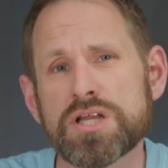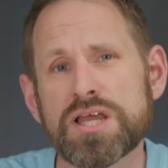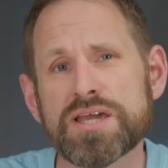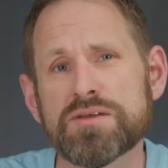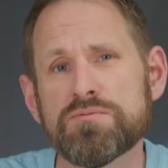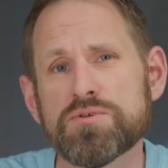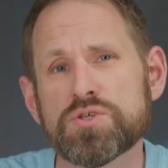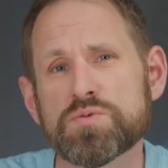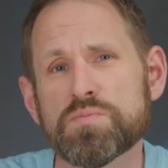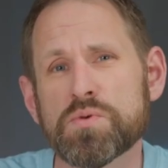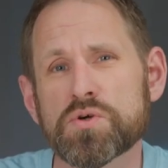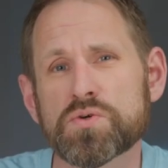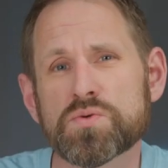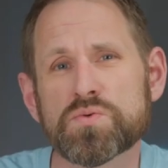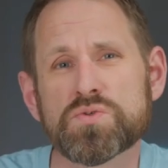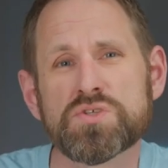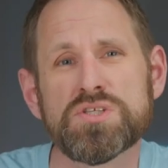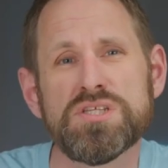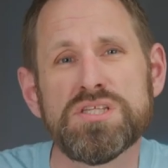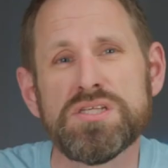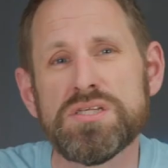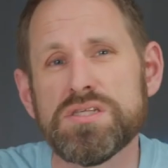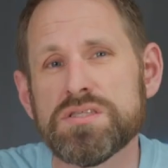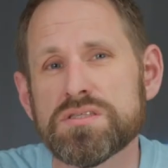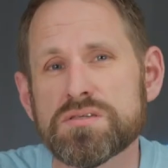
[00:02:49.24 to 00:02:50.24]
language models
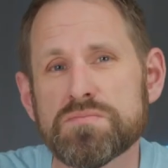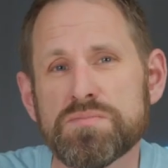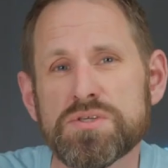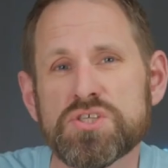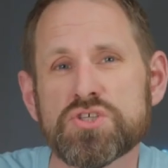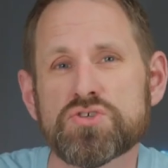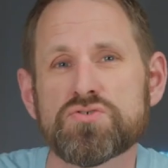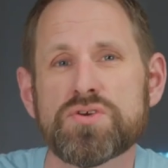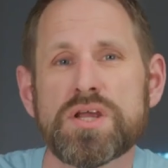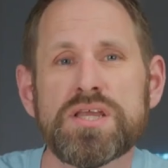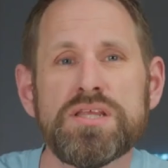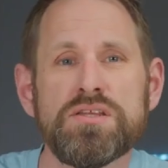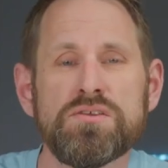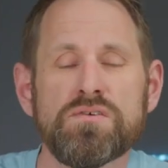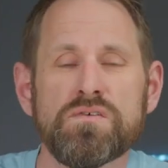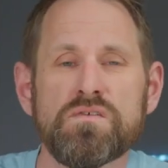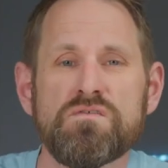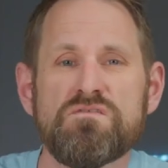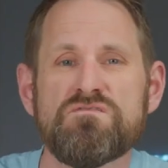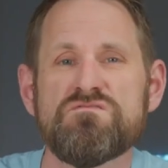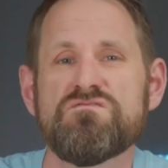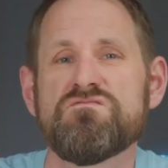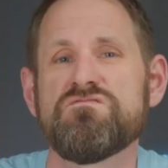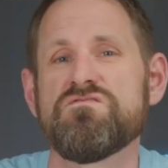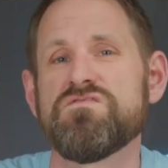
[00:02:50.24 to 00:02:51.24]
need to be trained
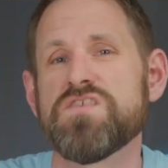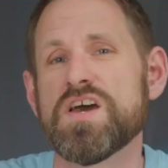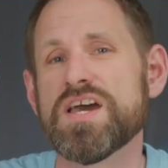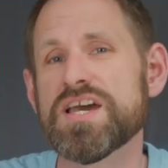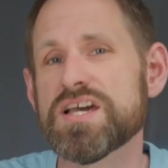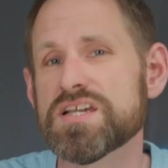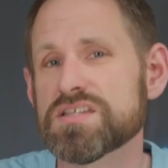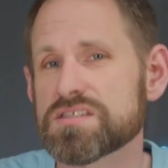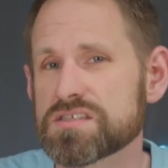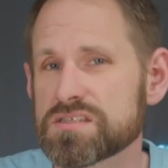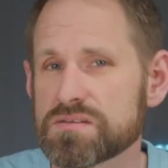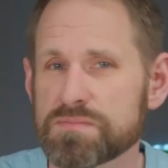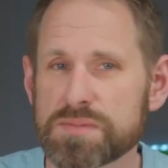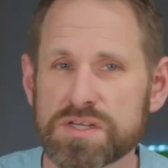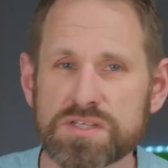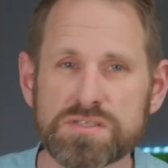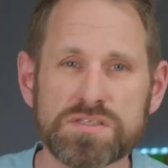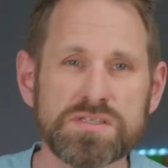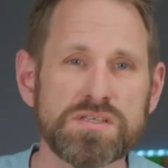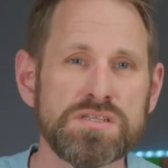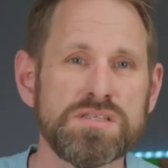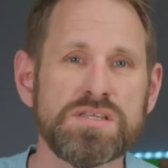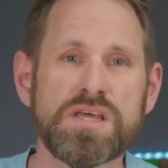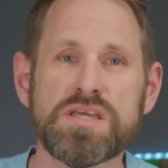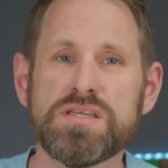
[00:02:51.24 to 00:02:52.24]
on vast
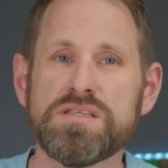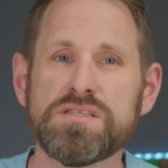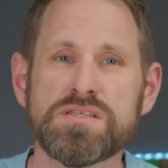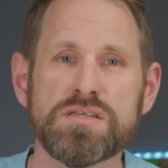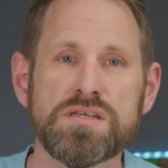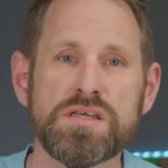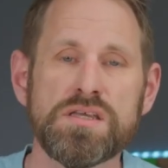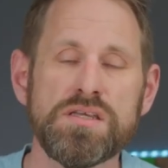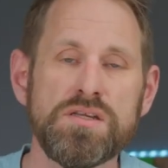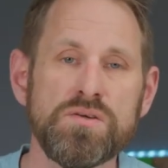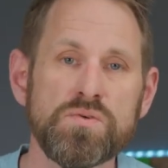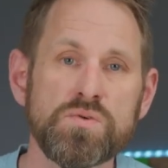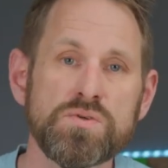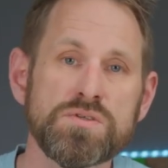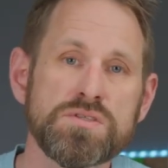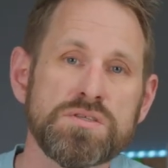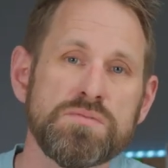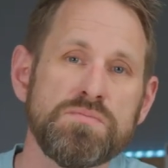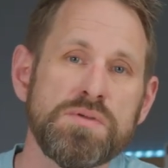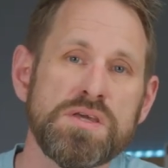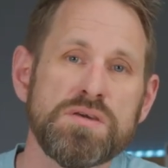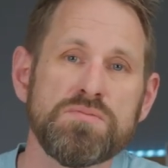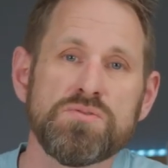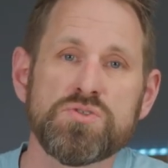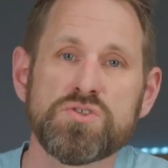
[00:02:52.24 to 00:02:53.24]
amounts of data in order to
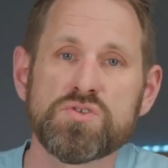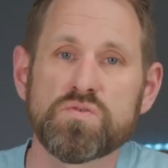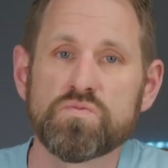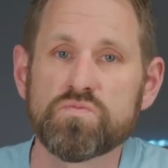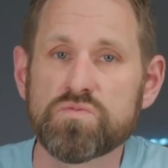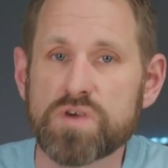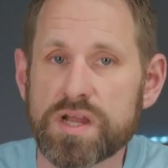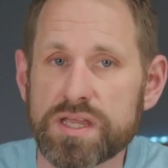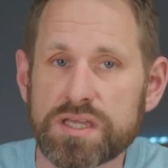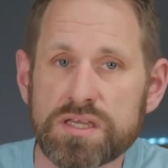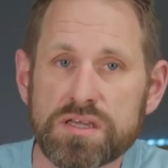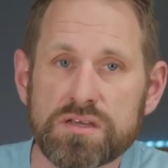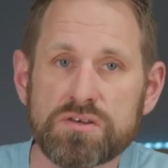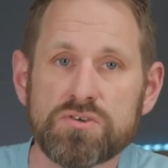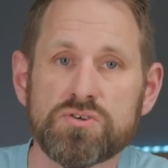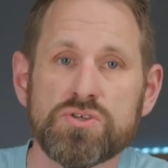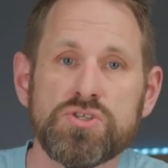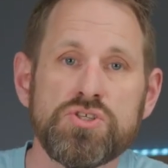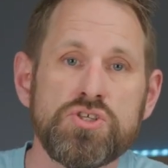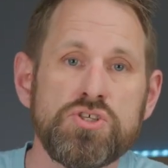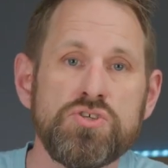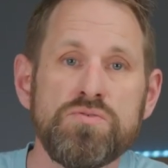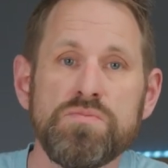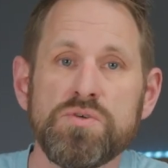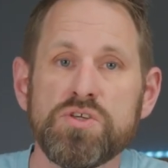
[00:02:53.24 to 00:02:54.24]
be able to
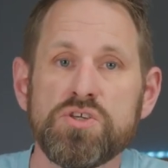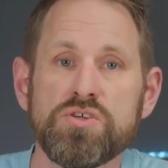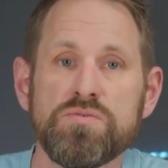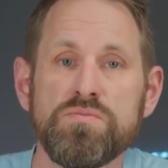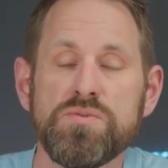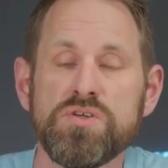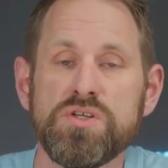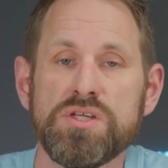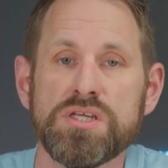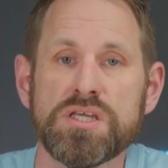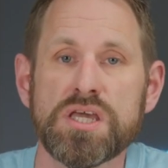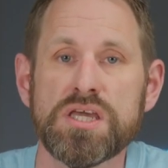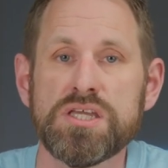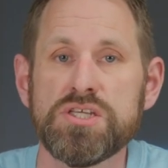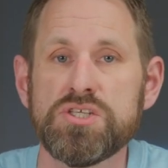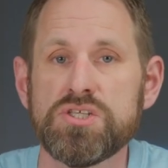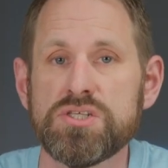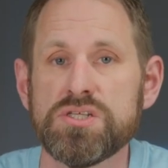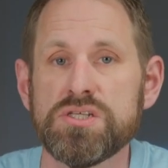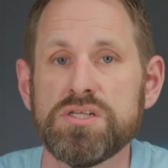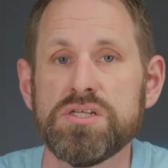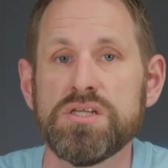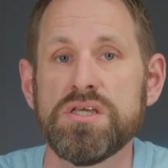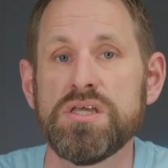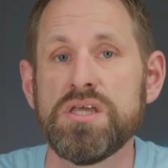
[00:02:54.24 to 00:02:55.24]
recognize human
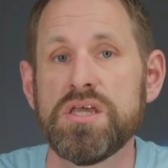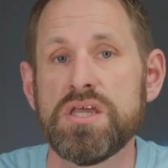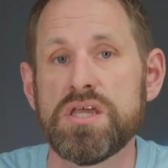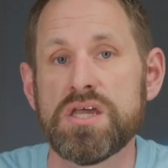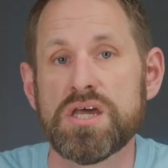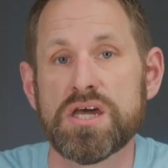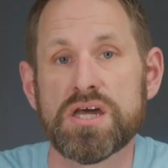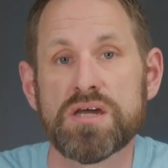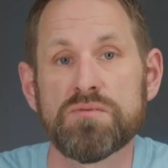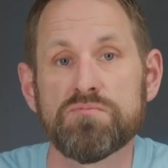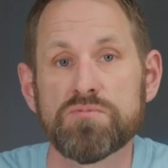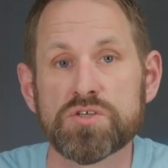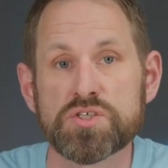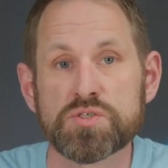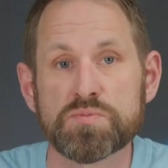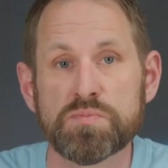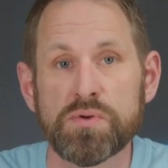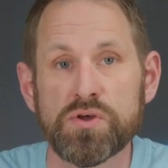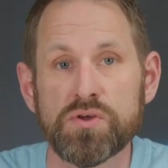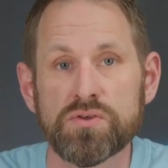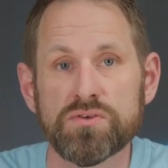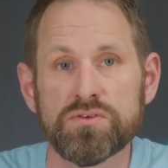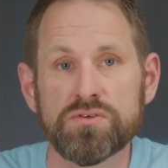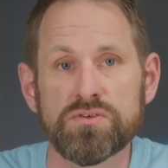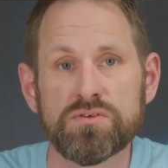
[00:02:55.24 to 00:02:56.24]
communication and
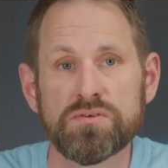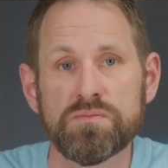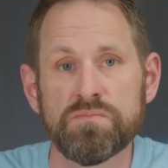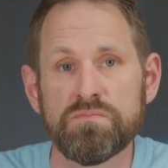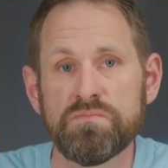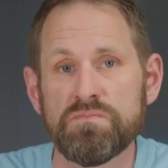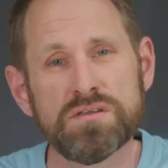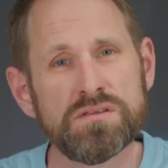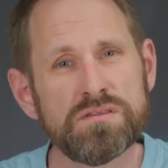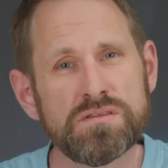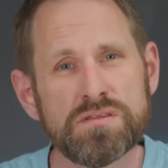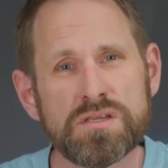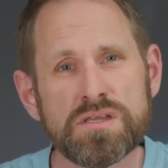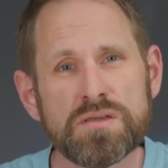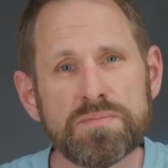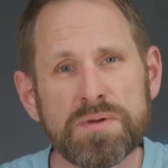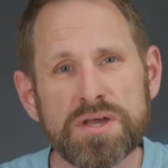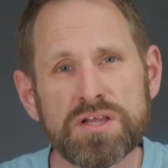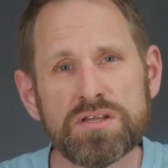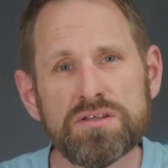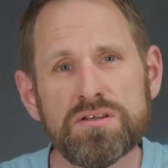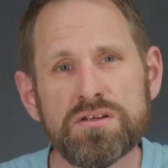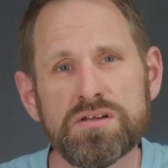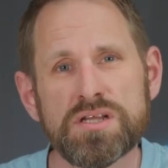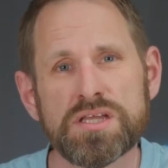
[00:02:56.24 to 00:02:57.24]
respond. Now think
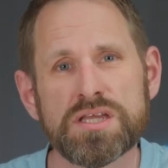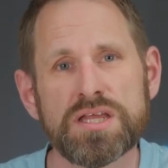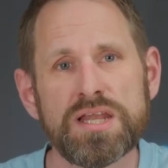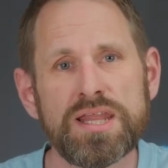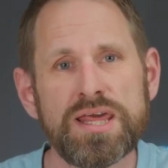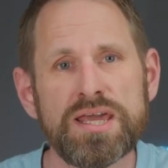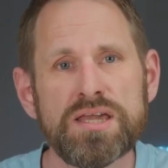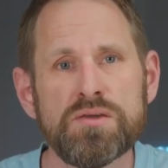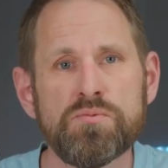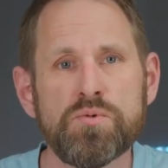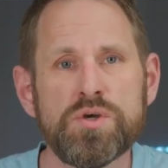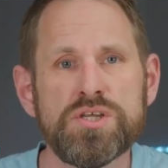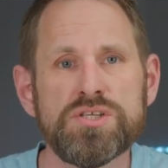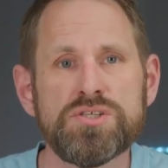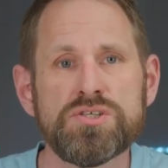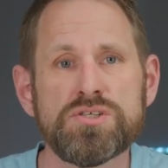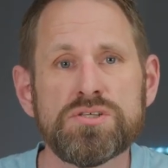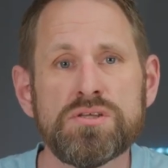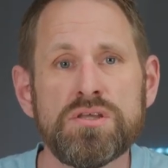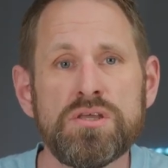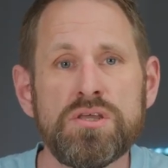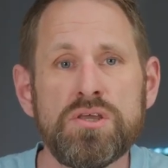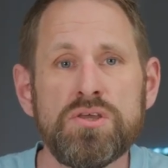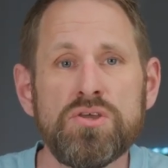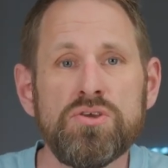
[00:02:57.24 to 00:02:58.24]
about learning a language.
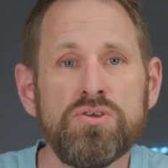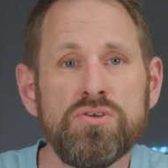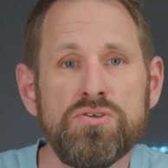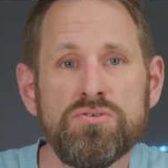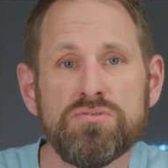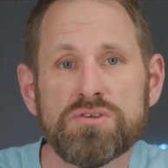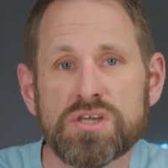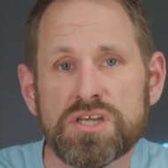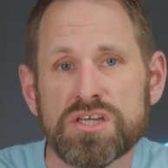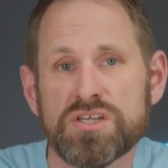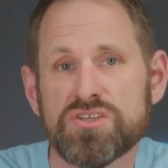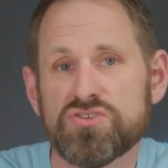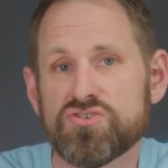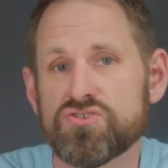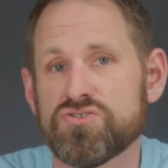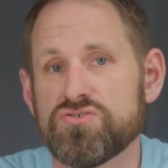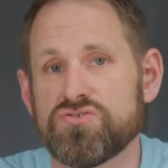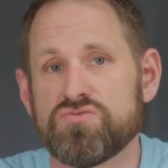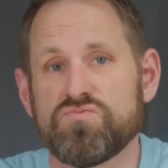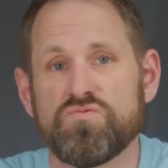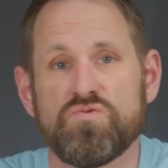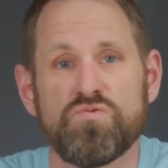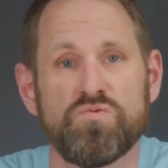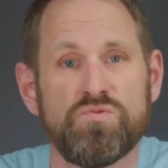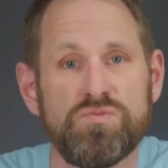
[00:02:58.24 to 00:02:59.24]
You can't
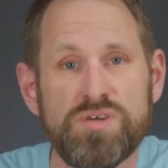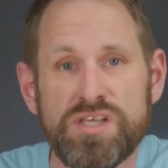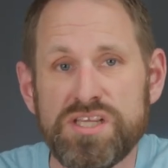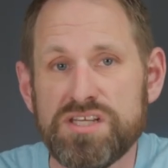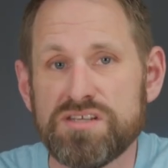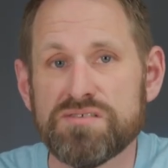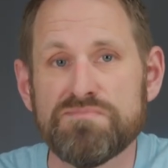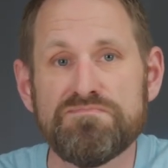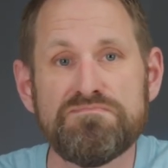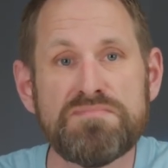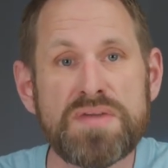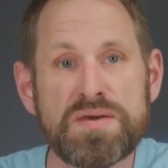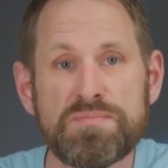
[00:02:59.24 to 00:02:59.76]
just read and